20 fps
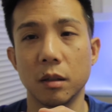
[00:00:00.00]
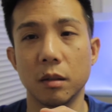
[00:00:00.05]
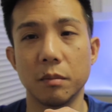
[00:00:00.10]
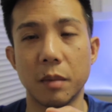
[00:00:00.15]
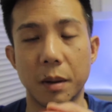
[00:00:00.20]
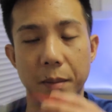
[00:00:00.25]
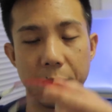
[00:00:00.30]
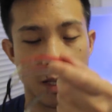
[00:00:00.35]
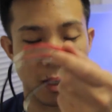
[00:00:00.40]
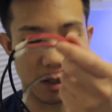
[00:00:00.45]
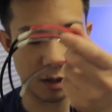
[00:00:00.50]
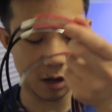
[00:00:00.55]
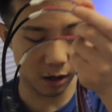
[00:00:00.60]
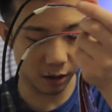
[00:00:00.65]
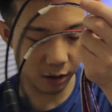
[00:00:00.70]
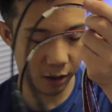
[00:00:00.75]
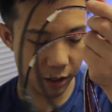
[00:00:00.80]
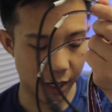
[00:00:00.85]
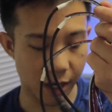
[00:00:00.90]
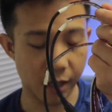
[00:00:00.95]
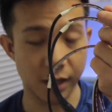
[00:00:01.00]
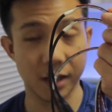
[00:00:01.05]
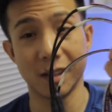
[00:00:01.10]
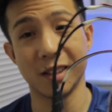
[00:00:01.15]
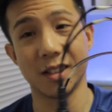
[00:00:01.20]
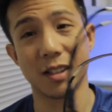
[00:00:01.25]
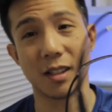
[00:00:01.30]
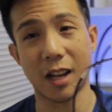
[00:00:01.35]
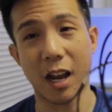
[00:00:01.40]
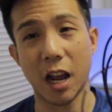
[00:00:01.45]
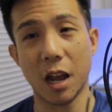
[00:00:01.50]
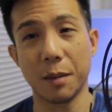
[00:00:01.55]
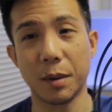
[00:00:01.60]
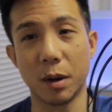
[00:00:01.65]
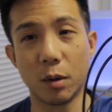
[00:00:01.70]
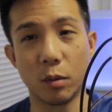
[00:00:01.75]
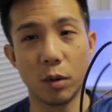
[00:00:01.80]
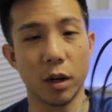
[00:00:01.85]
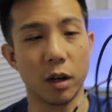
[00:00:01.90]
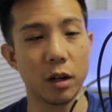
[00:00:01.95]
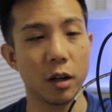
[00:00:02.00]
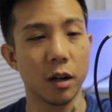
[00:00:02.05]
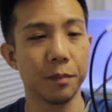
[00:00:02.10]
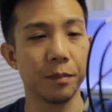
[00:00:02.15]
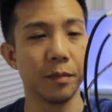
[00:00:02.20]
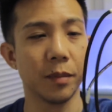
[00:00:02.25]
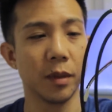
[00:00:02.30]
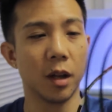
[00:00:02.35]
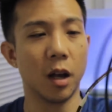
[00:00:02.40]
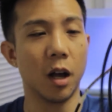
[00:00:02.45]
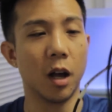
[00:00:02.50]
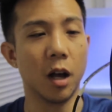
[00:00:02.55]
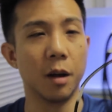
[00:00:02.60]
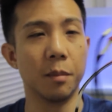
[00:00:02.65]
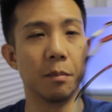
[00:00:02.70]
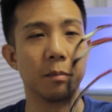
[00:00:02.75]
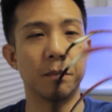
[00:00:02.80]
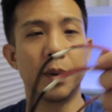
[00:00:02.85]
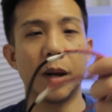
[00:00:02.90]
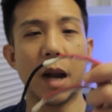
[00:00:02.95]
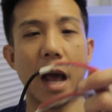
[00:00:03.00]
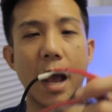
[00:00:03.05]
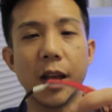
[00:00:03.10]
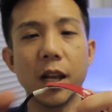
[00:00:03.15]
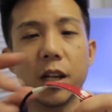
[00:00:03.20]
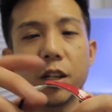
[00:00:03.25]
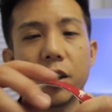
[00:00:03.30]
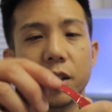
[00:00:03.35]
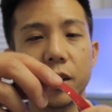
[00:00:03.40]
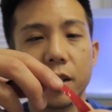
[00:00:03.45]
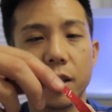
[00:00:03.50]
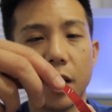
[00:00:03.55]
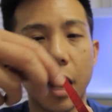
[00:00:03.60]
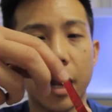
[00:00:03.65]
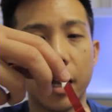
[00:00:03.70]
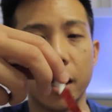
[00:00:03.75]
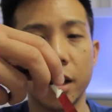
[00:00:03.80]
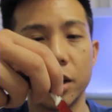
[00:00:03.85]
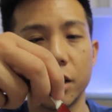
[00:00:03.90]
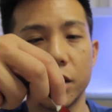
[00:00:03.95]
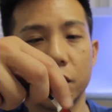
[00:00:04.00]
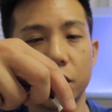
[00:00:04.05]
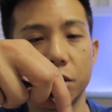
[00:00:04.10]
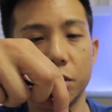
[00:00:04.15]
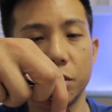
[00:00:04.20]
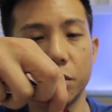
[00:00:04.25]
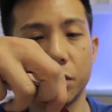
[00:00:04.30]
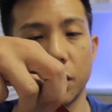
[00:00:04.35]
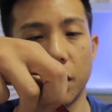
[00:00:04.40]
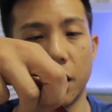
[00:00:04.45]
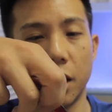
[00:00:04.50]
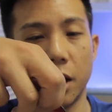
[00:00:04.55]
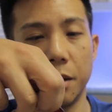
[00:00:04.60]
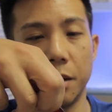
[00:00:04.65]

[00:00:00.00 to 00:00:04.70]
maybe that's not a good idea since I am at work. But I can just use